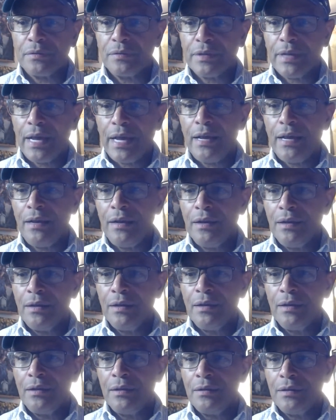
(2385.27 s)
Okay?
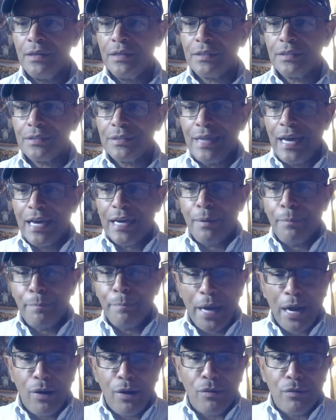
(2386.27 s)
It's not
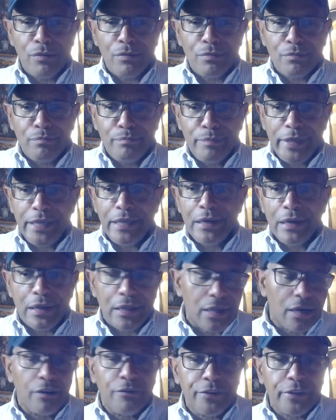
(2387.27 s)
about me
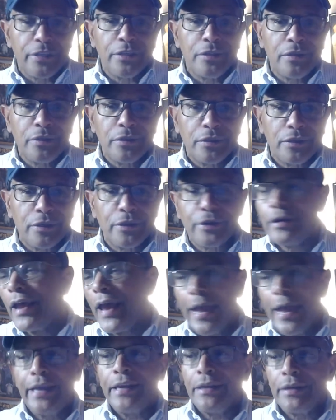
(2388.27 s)
loving and
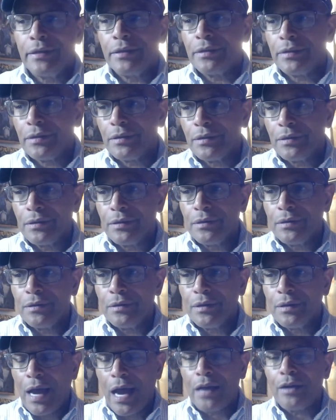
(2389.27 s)
hating.
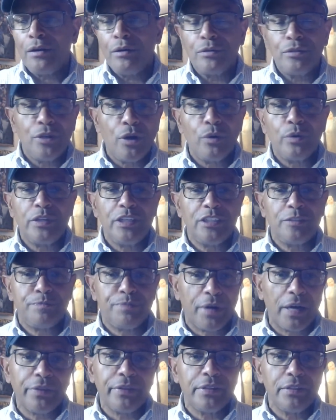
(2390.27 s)
I don't know these
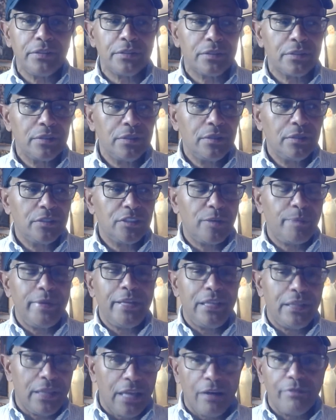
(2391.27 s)
brothers to
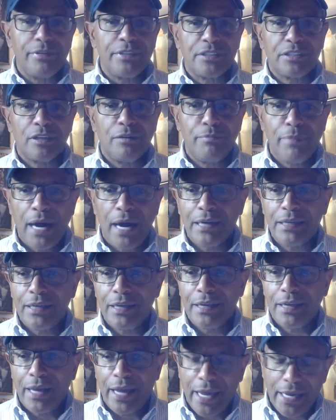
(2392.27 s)
be loving
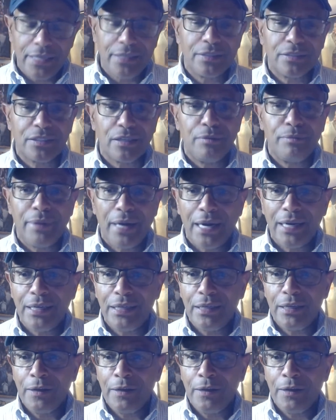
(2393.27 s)
somebody and hating somebody.